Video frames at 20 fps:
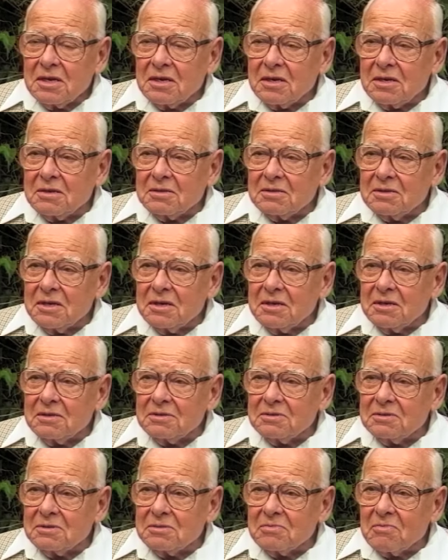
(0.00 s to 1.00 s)
and
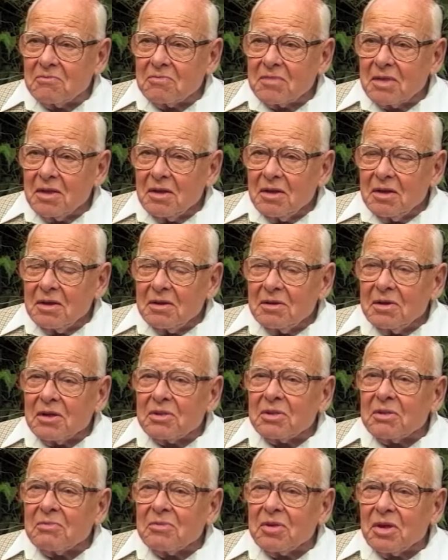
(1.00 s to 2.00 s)
he
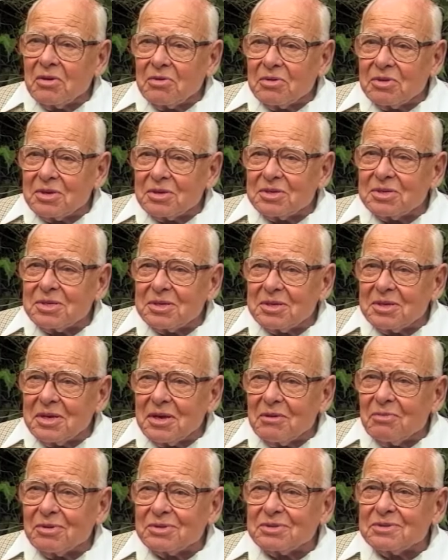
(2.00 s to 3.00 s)
let them know that
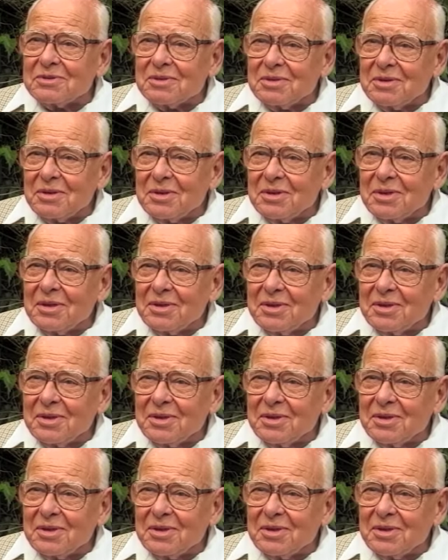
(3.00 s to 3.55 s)
it wasn't,